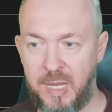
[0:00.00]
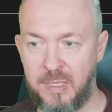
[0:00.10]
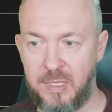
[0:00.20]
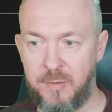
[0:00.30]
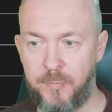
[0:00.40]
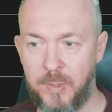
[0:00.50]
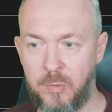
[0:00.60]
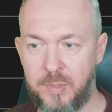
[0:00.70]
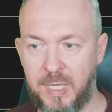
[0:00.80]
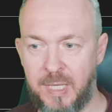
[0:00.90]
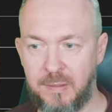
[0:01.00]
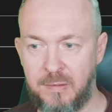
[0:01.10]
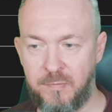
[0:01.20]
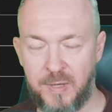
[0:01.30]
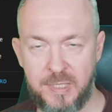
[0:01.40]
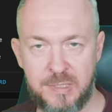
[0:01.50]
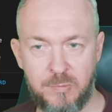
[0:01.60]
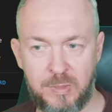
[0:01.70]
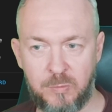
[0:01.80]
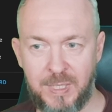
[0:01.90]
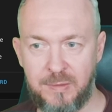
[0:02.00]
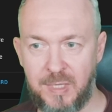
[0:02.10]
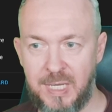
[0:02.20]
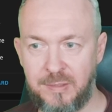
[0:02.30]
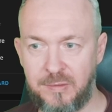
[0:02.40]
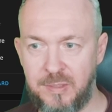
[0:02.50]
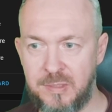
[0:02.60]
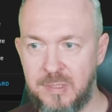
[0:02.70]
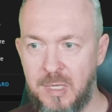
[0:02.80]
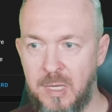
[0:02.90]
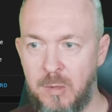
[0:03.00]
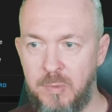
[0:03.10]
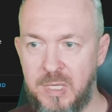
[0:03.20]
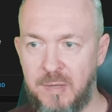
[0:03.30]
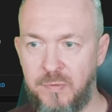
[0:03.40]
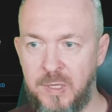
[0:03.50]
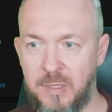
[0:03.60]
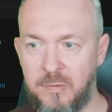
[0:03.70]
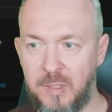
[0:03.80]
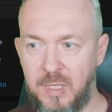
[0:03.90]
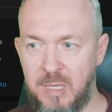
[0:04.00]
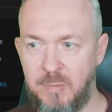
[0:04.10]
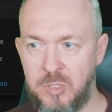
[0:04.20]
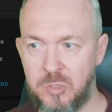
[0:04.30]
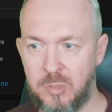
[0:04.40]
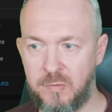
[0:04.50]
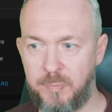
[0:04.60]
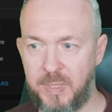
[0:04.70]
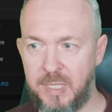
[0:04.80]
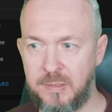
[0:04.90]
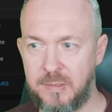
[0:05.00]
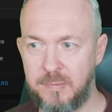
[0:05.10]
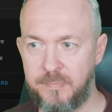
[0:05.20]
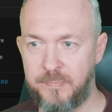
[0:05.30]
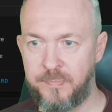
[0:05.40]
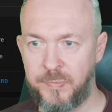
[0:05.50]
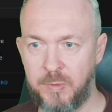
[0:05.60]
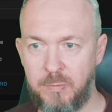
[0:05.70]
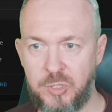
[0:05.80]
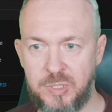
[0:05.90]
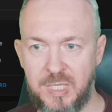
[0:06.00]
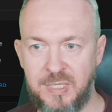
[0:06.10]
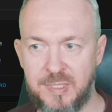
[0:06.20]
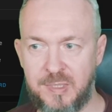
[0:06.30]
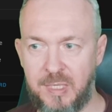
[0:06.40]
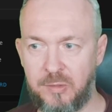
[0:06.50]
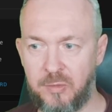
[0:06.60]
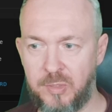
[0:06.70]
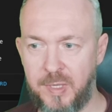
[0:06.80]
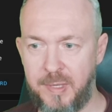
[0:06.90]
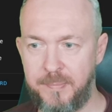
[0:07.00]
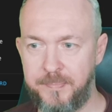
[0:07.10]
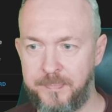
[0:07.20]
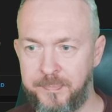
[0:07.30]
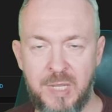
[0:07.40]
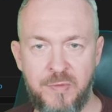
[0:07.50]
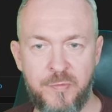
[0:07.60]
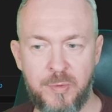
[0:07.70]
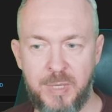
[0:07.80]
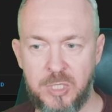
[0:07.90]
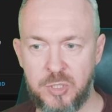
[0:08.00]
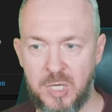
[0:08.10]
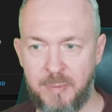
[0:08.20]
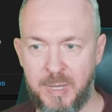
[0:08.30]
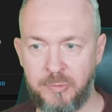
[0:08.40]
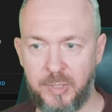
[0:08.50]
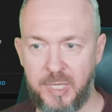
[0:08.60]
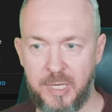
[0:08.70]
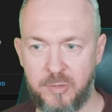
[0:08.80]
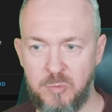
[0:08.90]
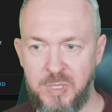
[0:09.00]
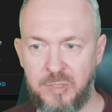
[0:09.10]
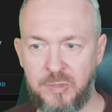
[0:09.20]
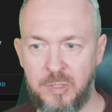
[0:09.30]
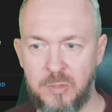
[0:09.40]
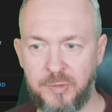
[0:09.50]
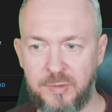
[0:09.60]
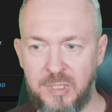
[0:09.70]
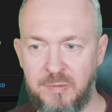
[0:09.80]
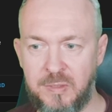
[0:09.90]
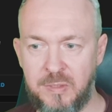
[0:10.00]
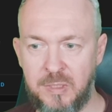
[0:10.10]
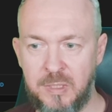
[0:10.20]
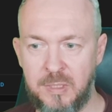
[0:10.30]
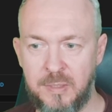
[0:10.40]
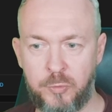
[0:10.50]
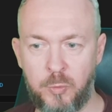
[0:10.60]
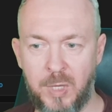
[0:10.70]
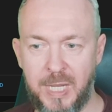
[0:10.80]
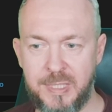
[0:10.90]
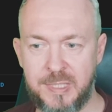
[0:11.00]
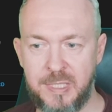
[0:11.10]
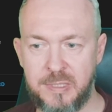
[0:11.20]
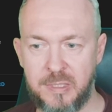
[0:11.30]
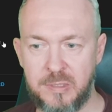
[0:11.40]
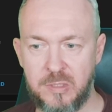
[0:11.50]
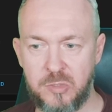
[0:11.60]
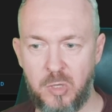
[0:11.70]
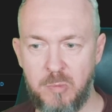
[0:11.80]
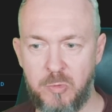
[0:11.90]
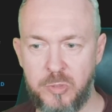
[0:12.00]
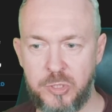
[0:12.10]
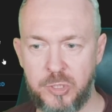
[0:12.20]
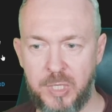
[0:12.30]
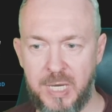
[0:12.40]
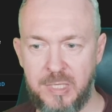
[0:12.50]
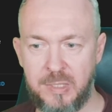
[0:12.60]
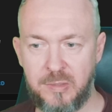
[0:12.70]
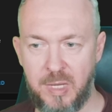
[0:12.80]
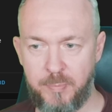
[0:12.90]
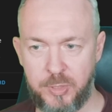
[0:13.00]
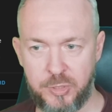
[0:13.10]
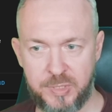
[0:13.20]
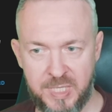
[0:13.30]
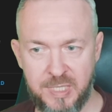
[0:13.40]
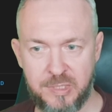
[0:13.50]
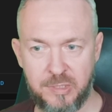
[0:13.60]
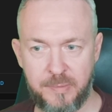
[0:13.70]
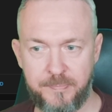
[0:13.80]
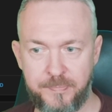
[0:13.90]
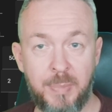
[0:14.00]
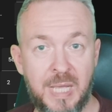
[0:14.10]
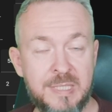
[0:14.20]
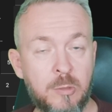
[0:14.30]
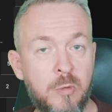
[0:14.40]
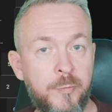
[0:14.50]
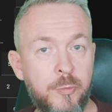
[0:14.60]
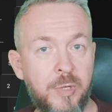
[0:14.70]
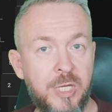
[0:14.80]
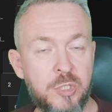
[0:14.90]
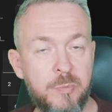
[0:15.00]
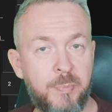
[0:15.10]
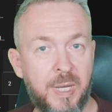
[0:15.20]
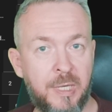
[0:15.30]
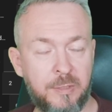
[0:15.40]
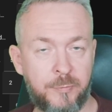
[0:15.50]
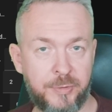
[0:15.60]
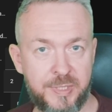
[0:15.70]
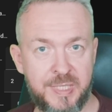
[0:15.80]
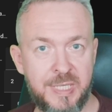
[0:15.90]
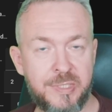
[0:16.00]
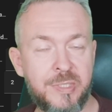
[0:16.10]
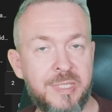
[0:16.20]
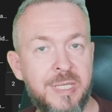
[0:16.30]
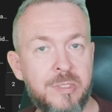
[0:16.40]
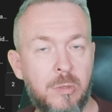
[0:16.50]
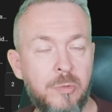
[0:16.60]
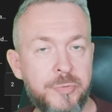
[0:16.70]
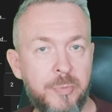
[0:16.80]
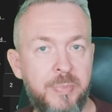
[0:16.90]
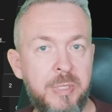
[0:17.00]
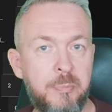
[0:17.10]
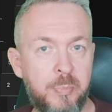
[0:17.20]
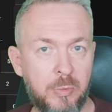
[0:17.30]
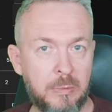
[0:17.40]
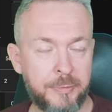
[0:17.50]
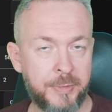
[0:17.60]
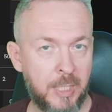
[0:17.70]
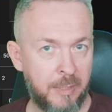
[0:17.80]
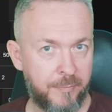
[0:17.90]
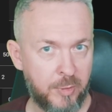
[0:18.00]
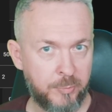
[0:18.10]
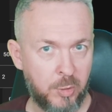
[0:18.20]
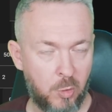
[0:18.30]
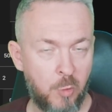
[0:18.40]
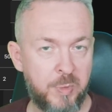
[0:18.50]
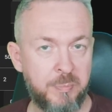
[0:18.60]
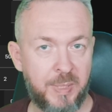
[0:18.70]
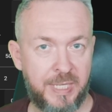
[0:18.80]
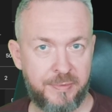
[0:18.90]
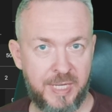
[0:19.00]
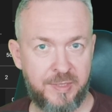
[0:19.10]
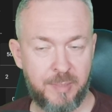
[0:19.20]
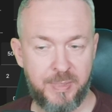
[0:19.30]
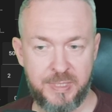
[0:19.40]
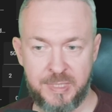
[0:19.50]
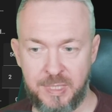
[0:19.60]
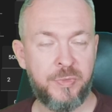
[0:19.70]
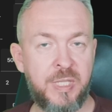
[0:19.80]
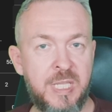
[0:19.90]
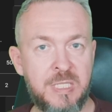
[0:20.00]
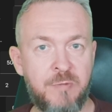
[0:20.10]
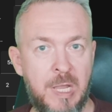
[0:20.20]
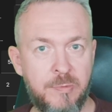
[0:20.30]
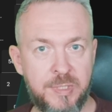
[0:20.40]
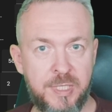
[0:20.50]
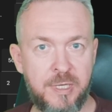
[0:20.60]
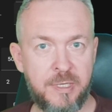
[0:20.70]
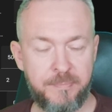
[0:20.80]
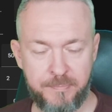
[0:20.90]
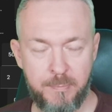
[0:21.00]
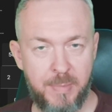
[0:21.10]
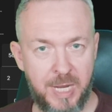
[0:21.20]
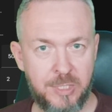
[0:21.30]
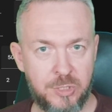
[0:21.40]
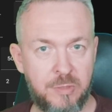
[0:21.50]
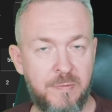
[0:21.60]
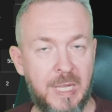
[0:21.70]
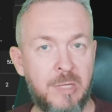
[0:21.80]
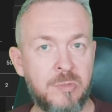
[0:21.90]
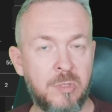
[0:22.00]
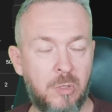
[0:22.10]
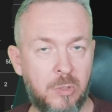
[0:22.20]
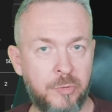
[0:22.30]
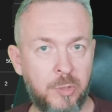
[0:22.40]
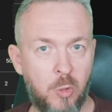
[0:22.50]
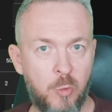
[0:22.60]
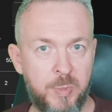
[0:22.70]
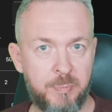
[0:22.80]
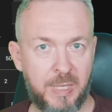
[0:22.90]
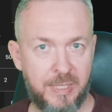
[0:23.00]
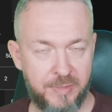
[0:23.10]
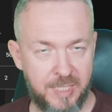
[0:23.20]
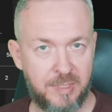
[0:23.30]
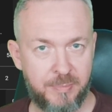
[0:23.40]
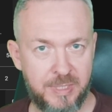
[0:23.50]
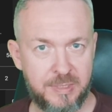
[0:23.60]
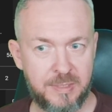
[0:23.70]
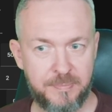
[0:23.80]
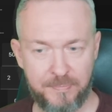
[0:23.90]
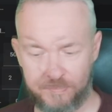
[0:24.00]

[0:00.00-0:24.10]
And if we look at device with twenty entities, we have here the image of the plant, which is in the state OK. We have information about the air humidity, conductivity, two light sensors, soil moisture and temperature sensor. Plus the configuration part for the sensors has also been pulled from the Open Plant database. These values here match the values on the Open Plant database,